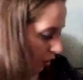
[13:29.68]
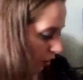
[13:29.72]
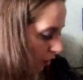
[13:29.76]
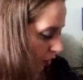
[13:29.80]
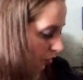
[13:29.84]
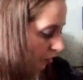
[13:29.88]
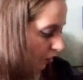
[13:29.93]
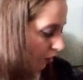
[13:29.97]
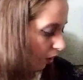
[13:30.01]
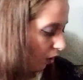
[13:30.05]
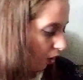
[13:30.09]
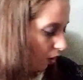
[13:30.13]

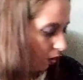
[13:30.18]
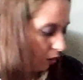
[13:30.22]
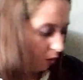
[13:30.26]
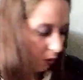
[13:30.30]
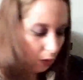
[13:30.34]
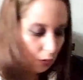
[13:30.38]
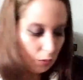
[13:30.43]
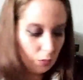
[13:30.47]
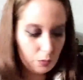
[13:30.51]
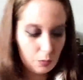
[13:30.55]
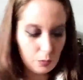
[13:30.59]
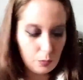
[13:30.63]

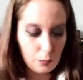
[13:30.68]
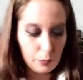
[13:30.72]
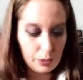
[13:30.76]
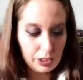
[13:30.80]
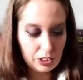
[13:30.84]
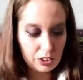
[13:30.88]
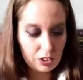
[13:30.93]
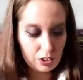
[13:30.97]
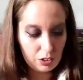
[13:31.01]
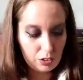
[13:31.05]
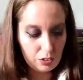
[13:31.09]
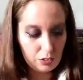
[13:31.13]
So we
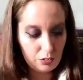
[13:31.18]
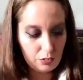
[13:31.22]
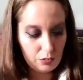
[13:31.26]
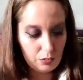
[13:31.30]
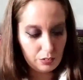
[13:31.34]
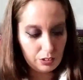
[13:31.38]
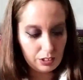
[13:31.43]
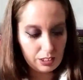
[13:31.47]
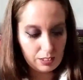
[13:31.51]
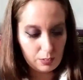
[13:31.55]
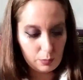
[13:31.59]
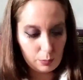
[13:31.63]

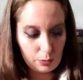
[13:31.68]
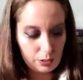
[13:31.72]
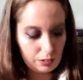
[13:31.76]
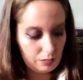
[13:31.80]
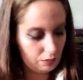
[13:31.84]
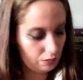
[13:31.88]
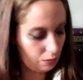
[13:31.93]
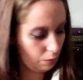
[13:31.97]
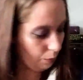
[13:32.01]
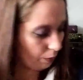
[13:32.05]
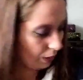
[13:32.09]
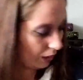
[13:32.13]
do this one.
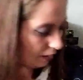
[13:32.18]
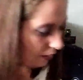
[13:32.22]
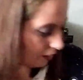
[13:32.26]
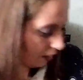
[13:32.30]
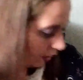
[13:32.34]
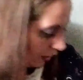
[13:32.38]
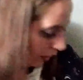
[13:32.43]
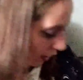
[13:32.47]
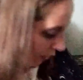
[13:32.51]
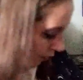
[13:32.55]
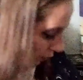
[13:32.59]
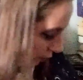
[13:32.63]
Nope, that's
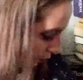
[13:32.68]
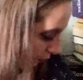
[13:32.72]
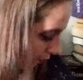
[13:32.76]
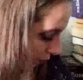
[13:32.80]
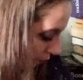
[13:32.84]
not it.